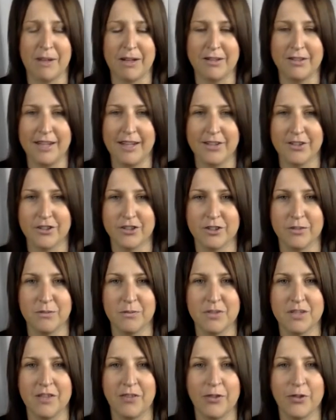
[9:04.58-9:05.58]
classrooms,
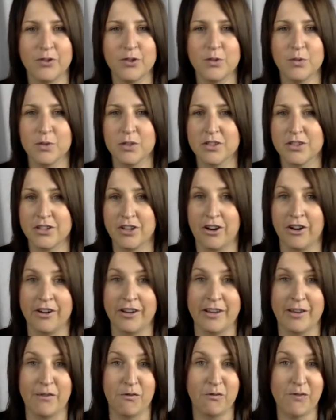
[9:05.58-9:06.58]
and those words are
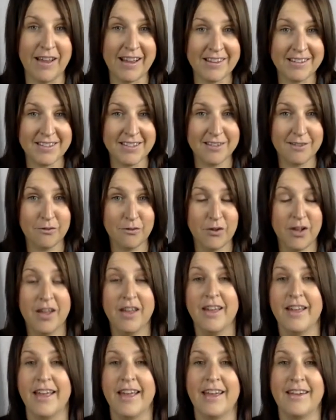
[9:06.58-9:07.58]
effective
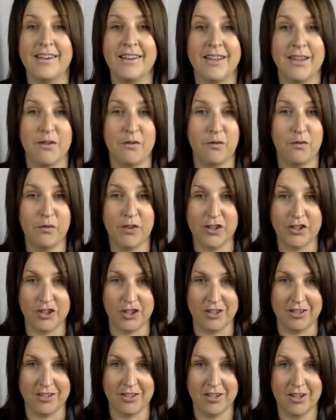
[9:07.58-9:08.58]
and
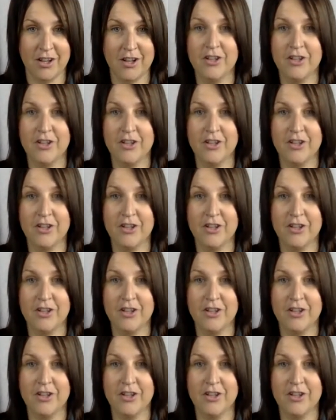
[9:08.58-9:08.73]
efficient.